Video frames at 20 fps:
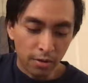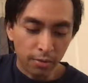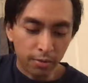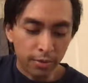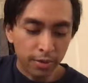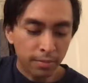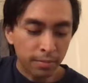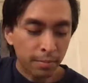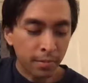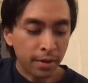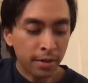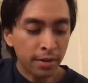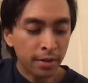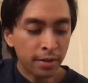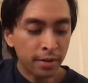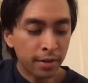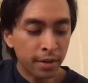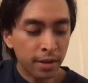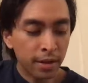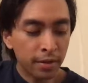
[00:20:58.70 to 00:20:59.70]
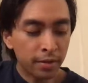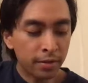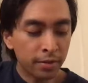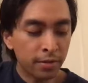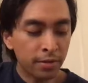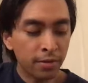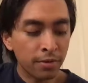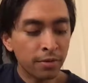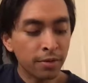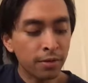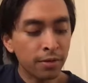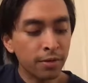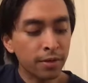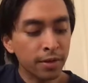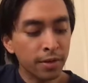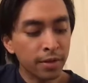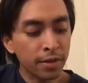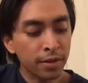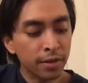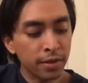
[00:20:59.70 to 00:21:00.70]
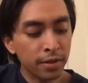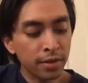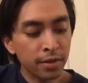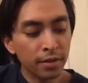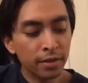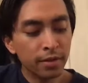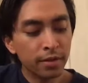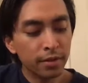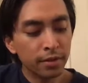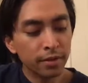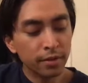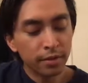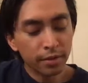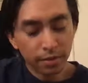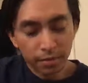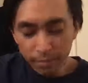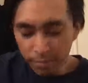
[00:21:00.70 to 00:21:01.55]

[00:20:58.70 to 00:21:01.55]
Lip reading: We may not know where,